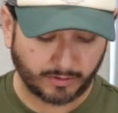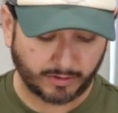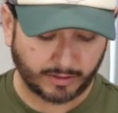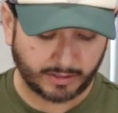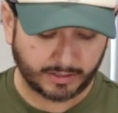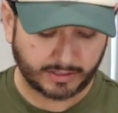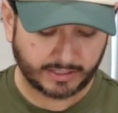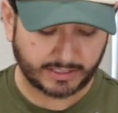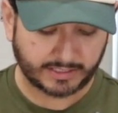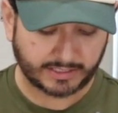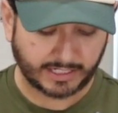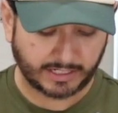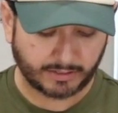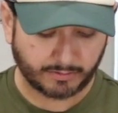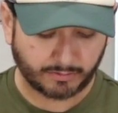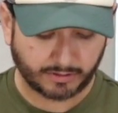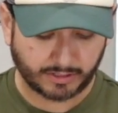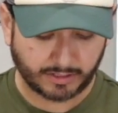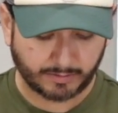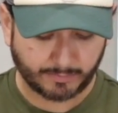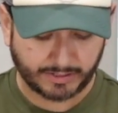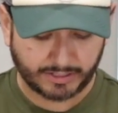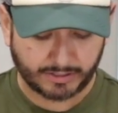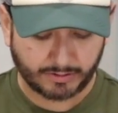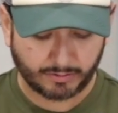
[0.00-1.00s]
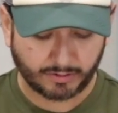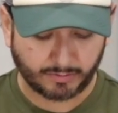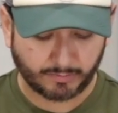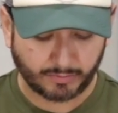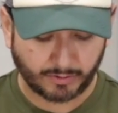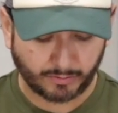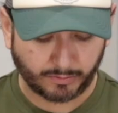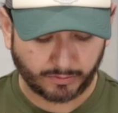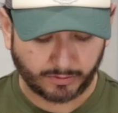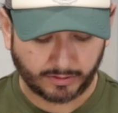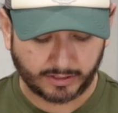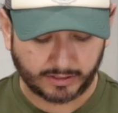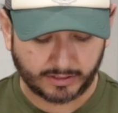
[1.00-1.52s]
In this case, we're going to be doing
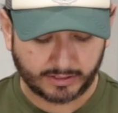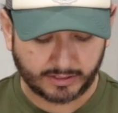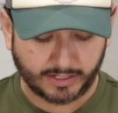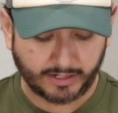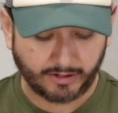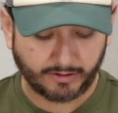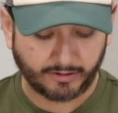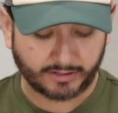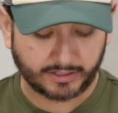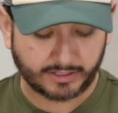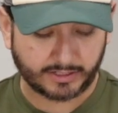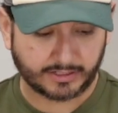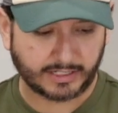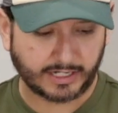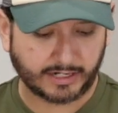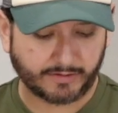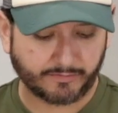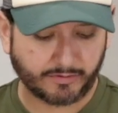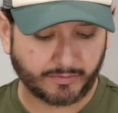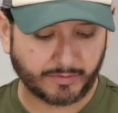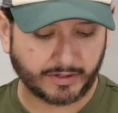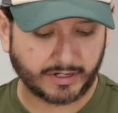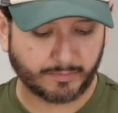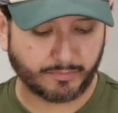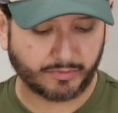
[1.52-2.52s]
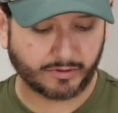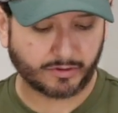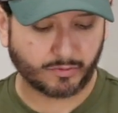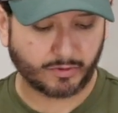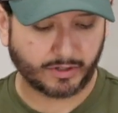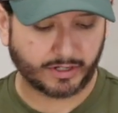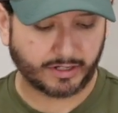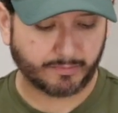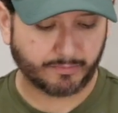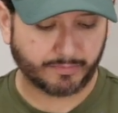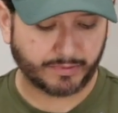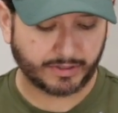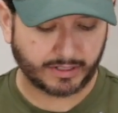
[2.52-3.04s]
both, and Eric does like for me to put
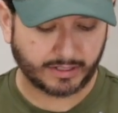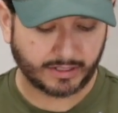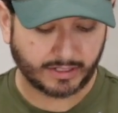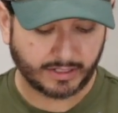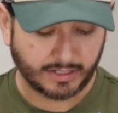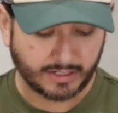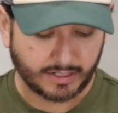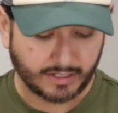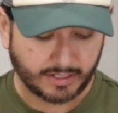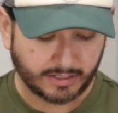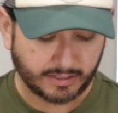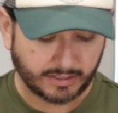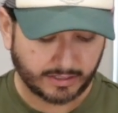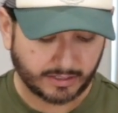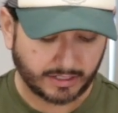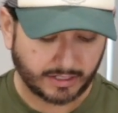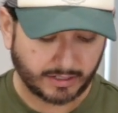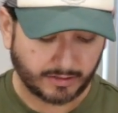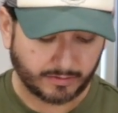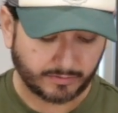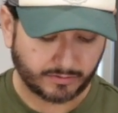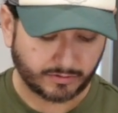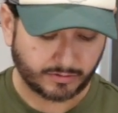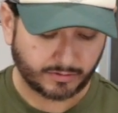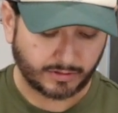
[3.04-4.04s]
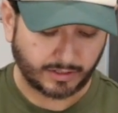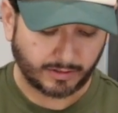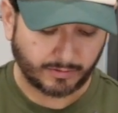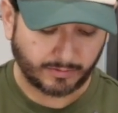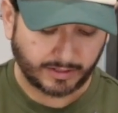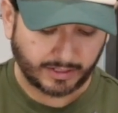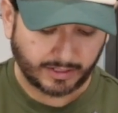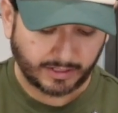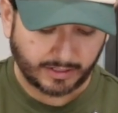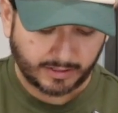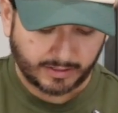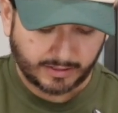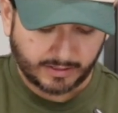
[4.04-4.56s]
quite a bit, so that
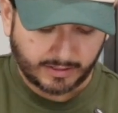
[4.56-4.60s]
way